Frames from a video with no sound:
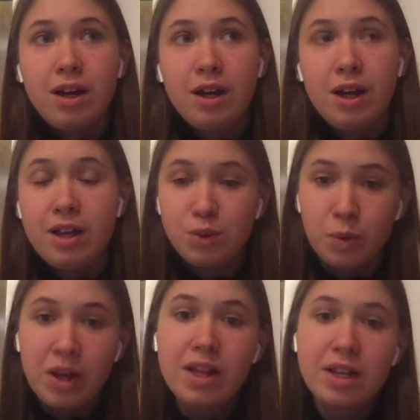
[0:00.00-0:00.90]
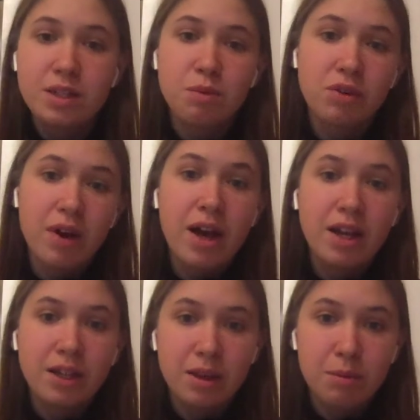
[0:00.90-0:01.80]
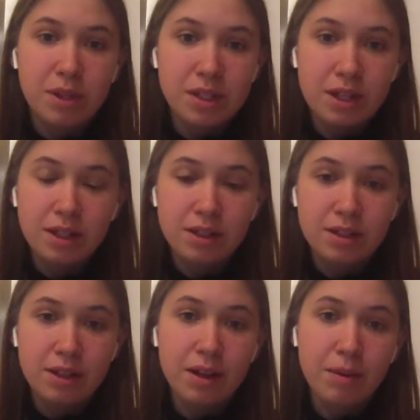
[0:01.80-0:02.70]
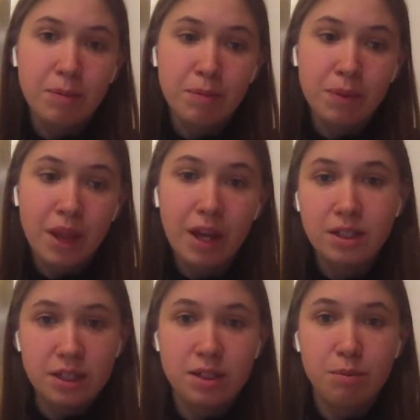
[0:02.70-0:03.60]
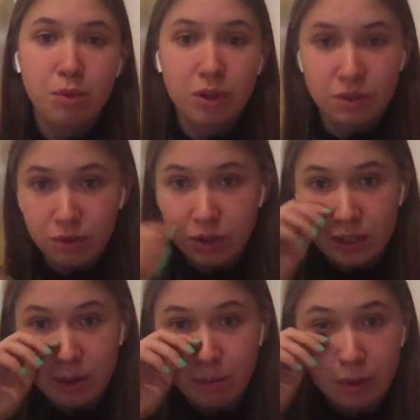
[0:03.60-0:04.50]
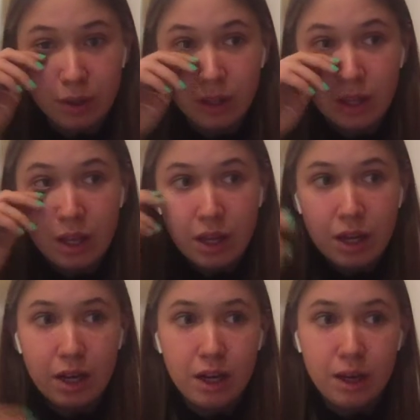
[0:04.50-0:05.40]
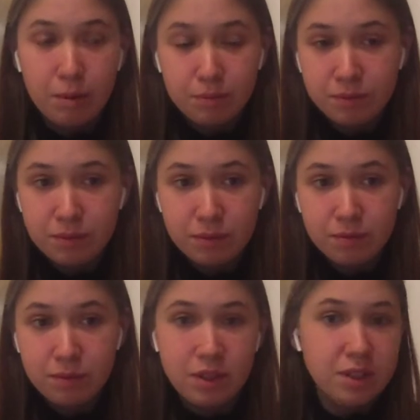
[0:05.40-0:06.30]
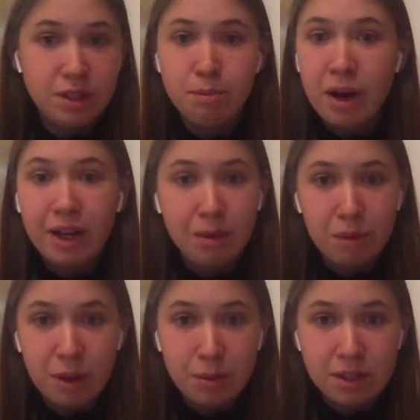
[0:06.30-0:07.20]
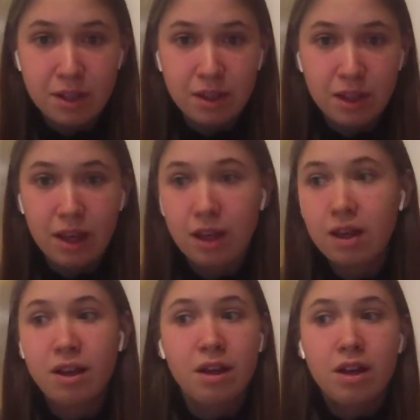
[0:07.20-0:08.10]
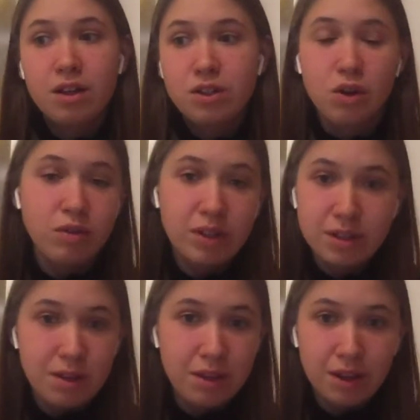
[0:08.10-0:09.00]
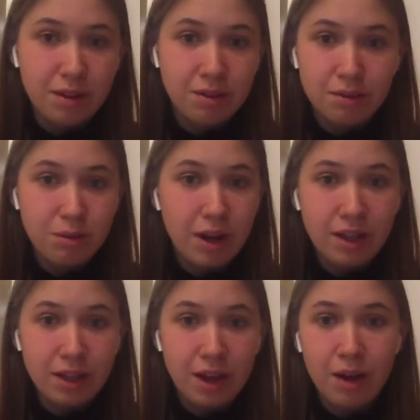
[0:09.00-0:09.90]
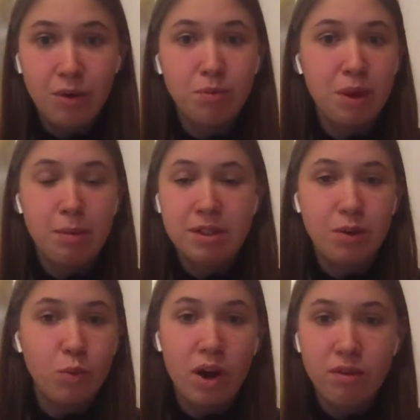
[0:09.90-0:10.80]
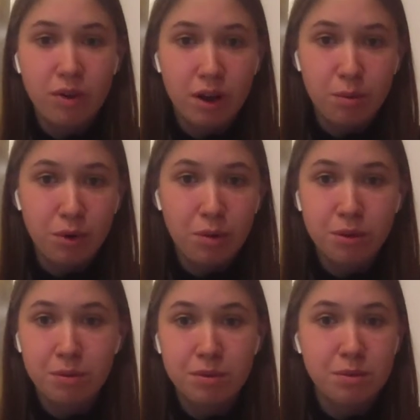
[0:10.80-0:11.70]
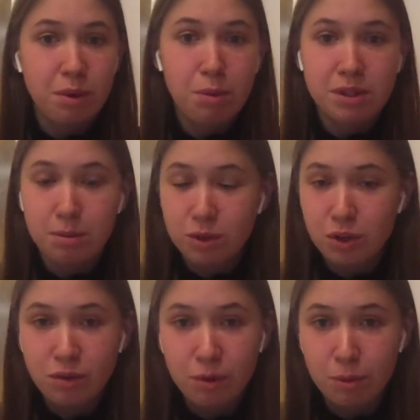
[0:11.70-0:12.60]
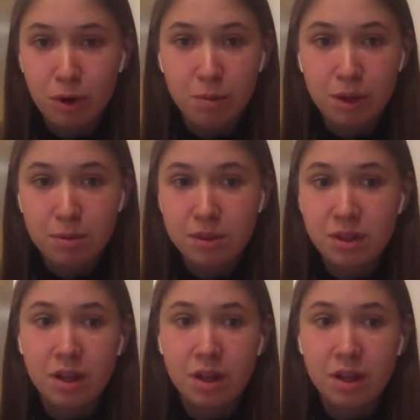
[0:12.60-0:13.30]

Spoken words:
as well as providing immediate IT supports, for example, debugging maybe something, solving something right now, maybe some Wi-Fi problems, maybe some server problems.